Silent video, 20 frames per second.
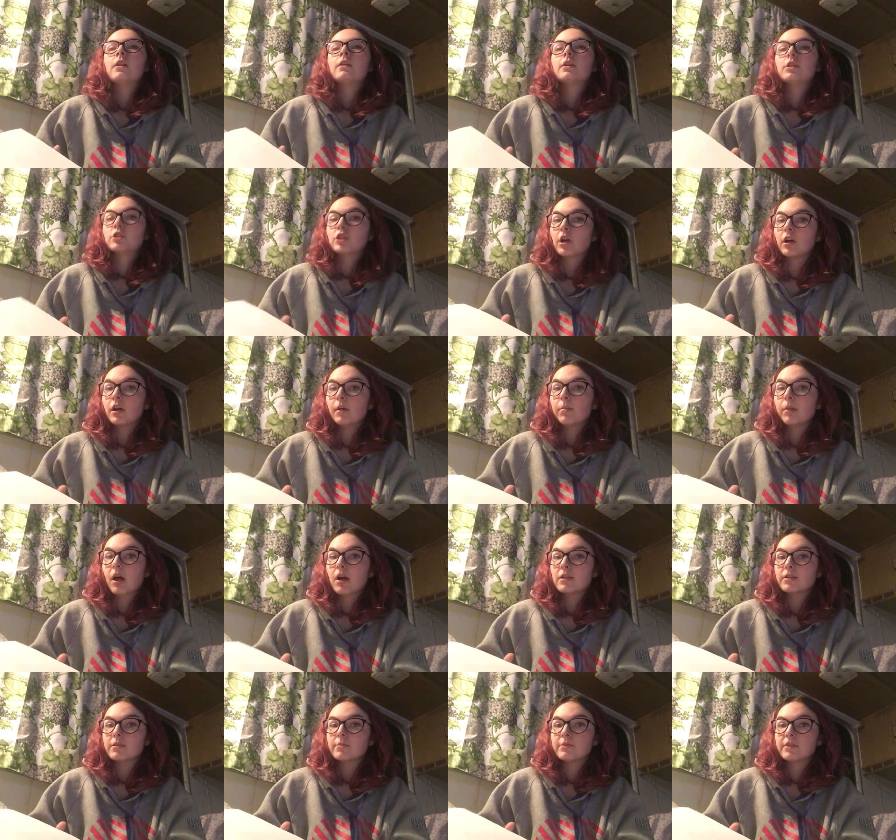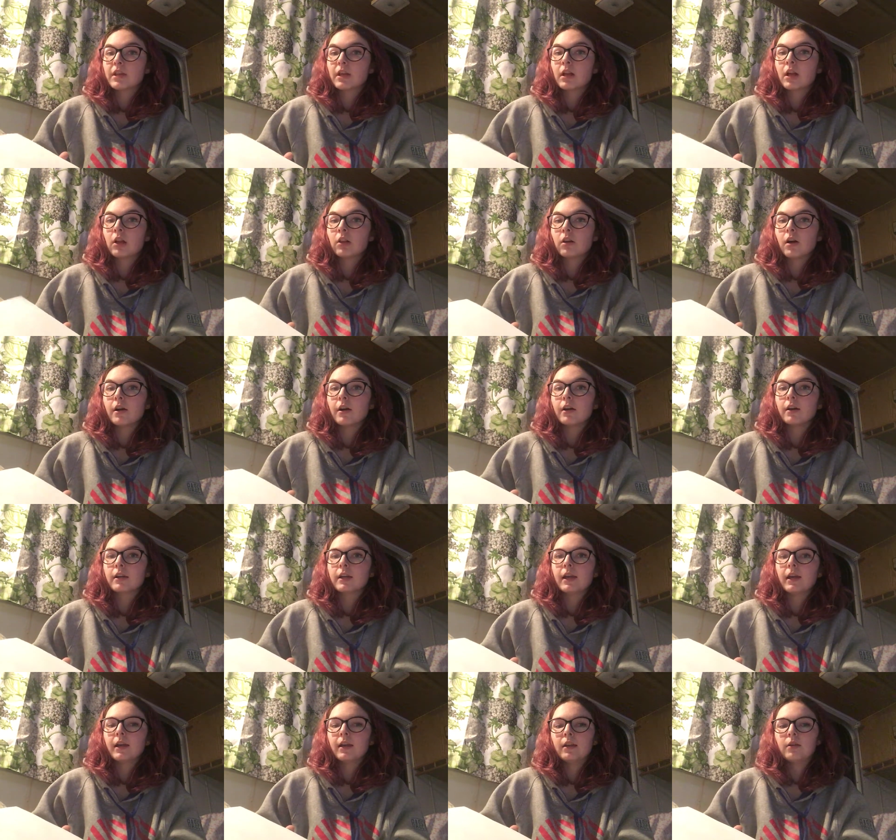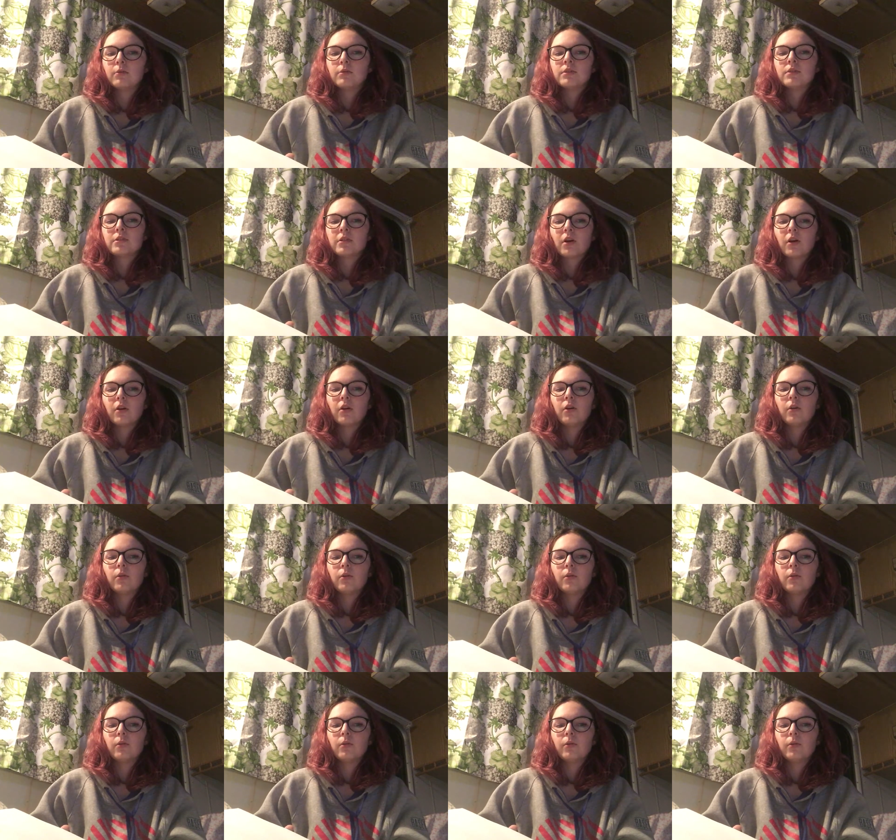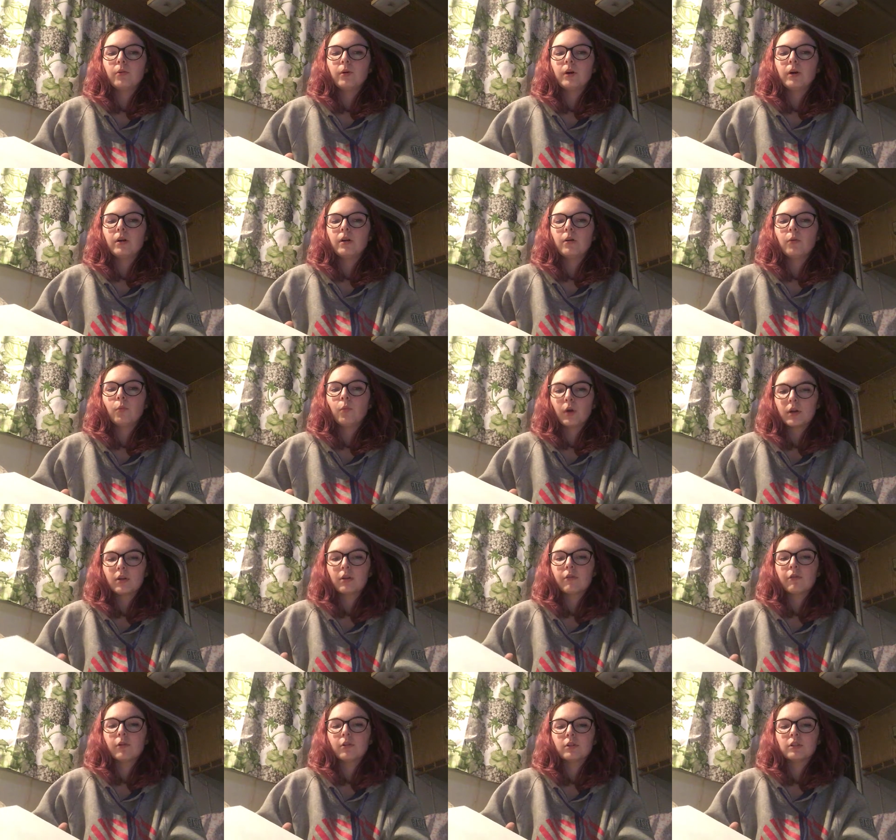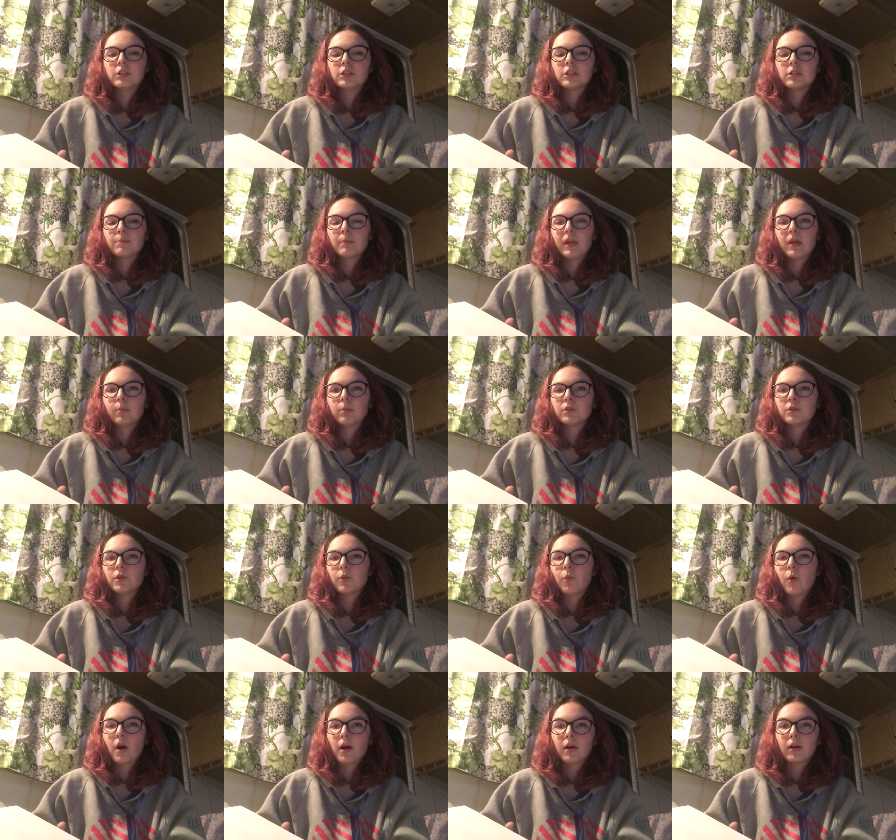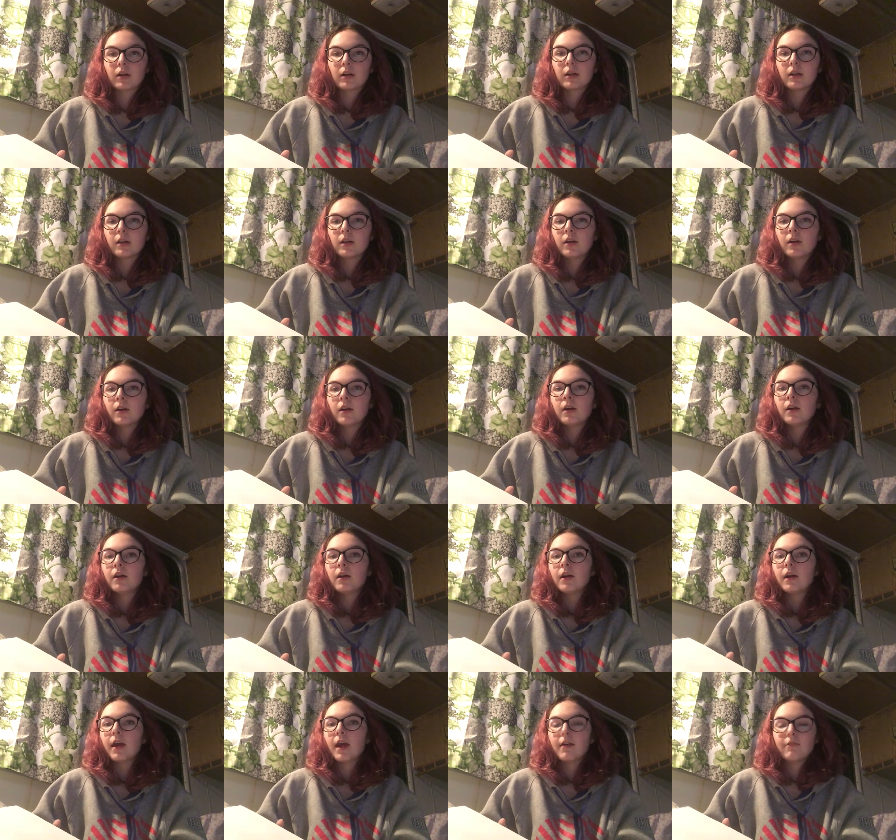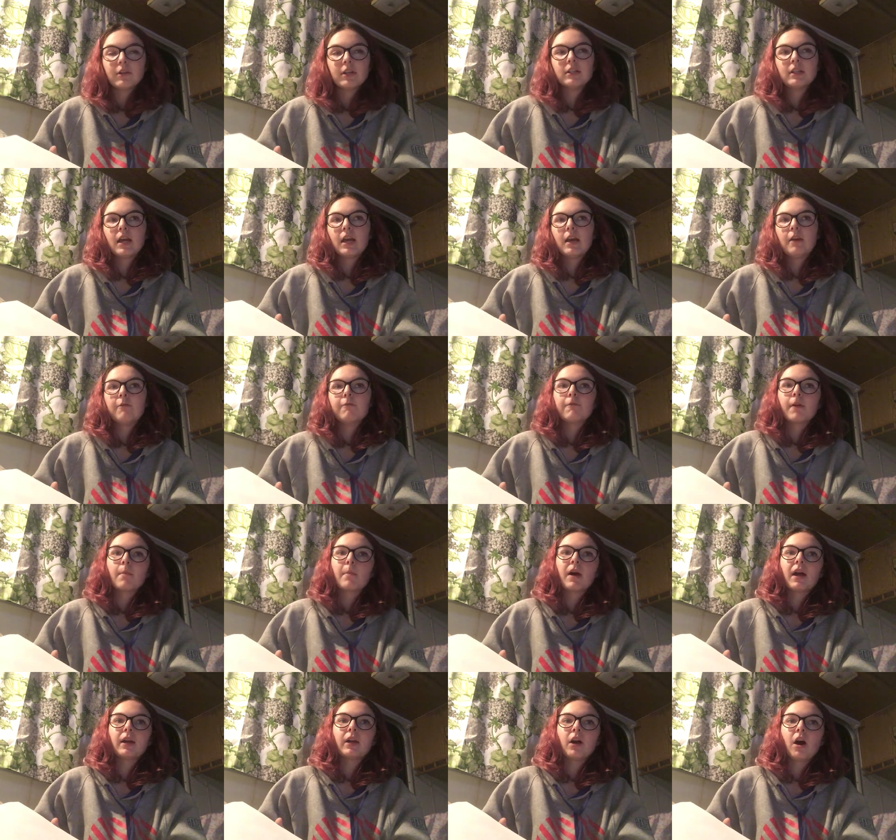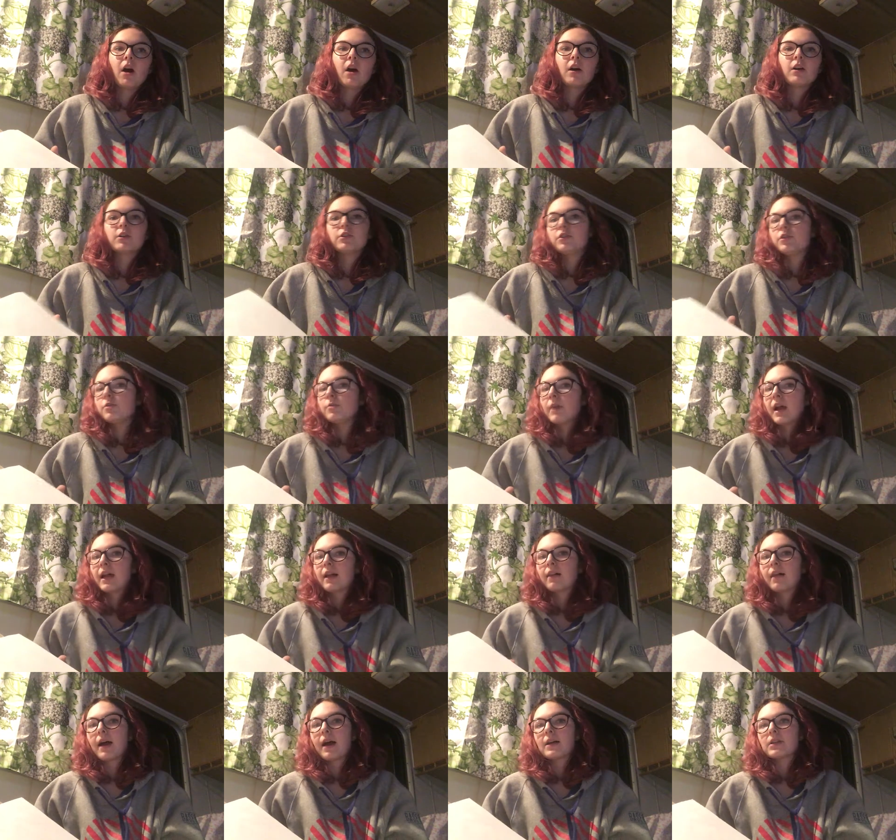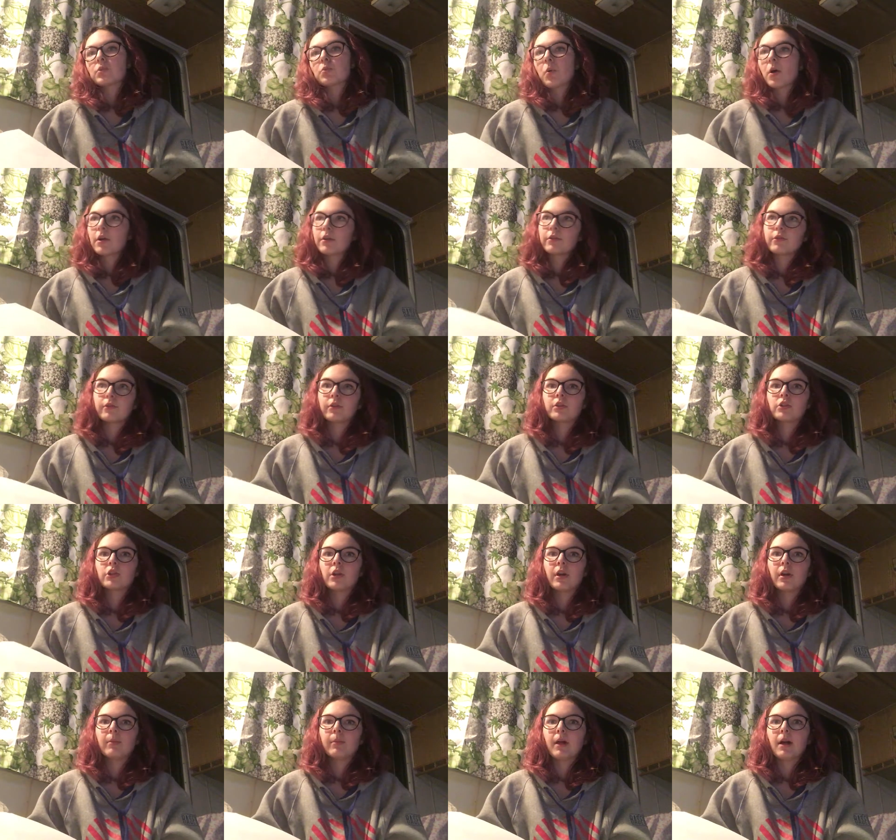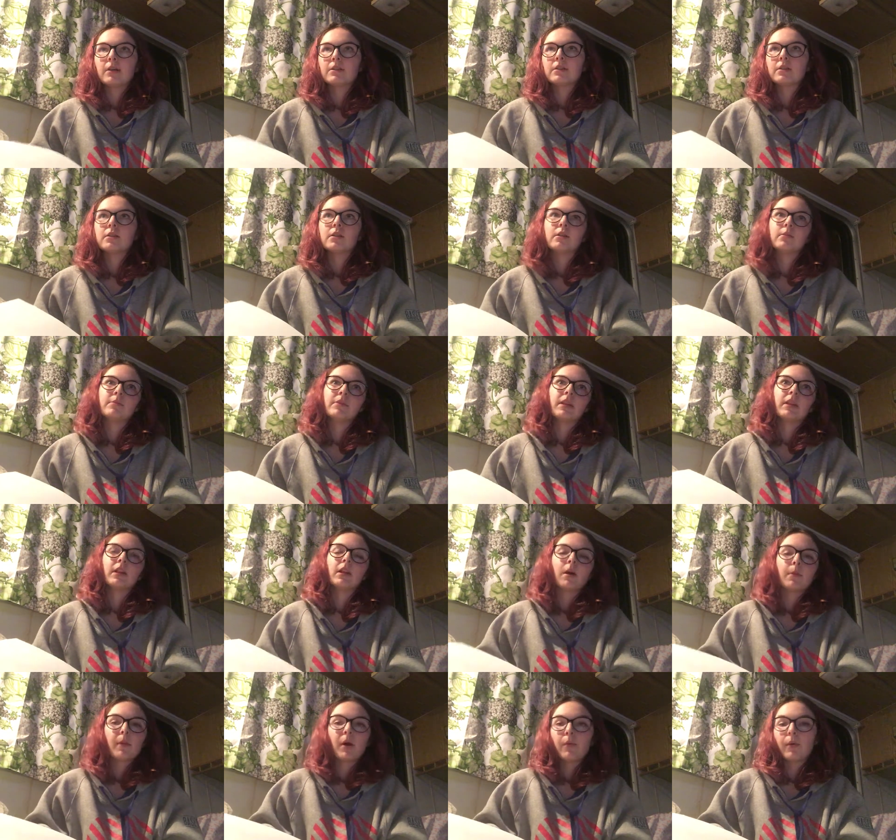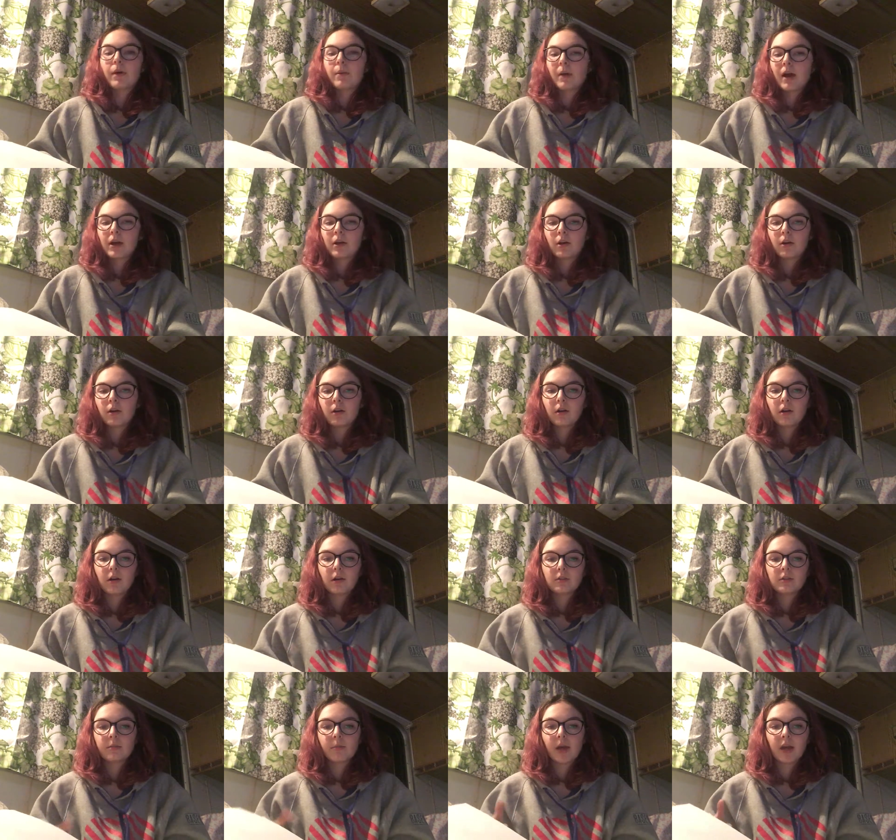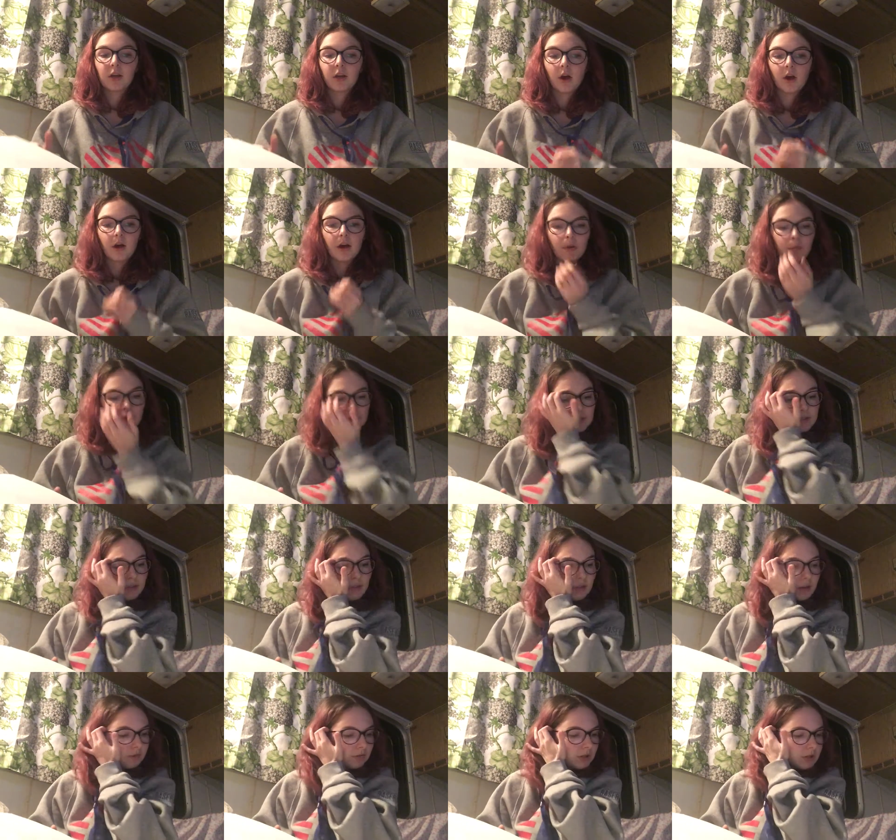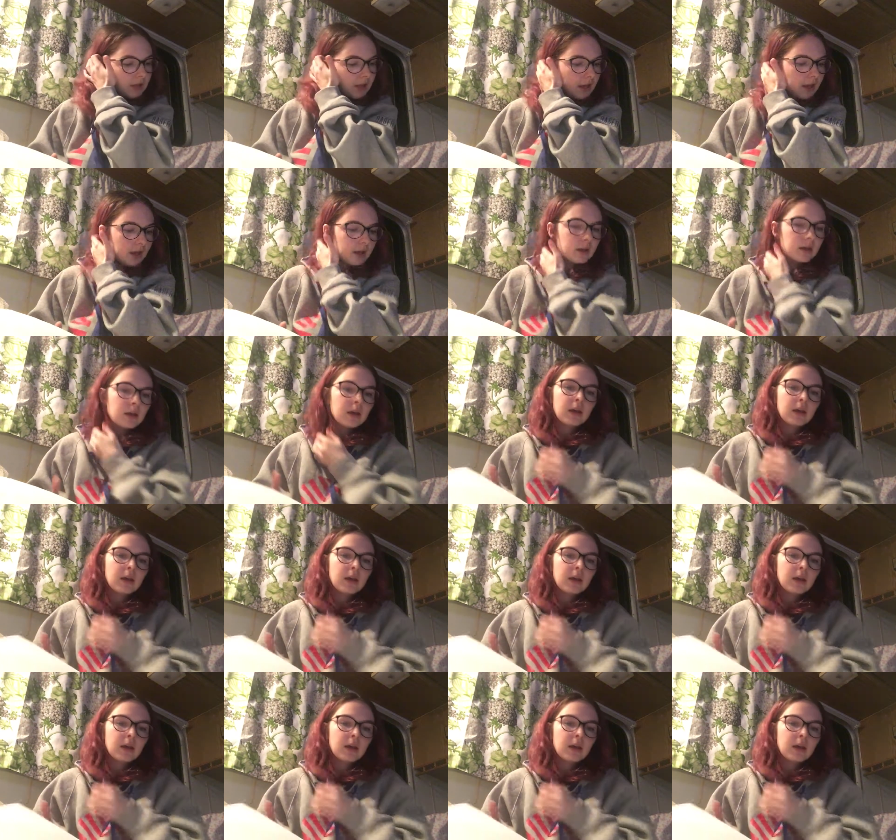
the cherry blossoms at Clark, and it was so wonderful to just be able to walk every day from my car to my class, walk through the cherry blossoms, and then on my way back to my car I would see it every day.